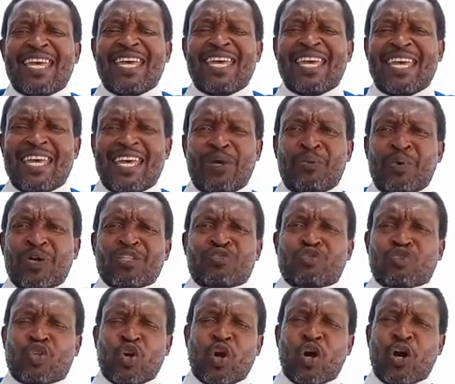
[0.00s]
he was
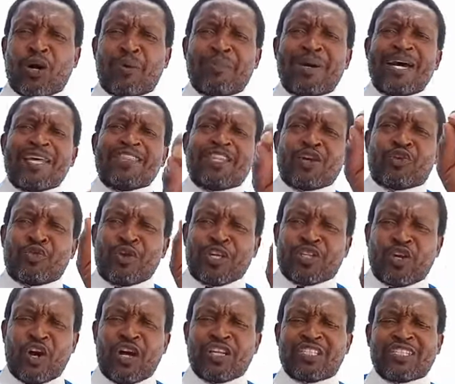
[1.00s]
termed the
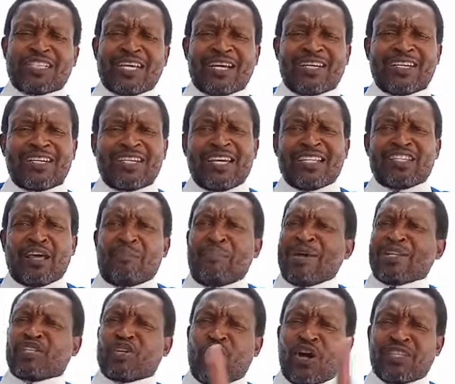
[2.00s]
great hunter, the
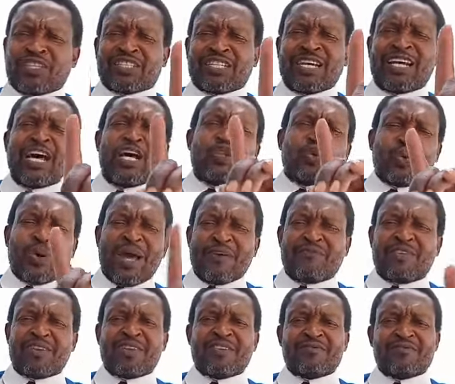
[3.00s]
best hunter to
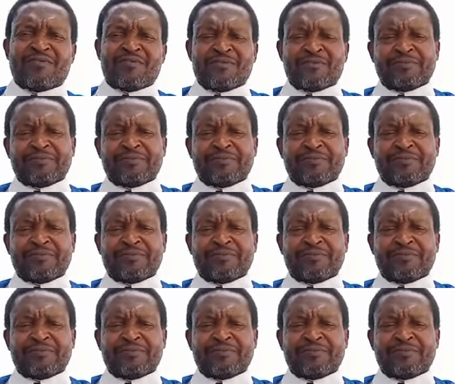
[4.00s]
ever live.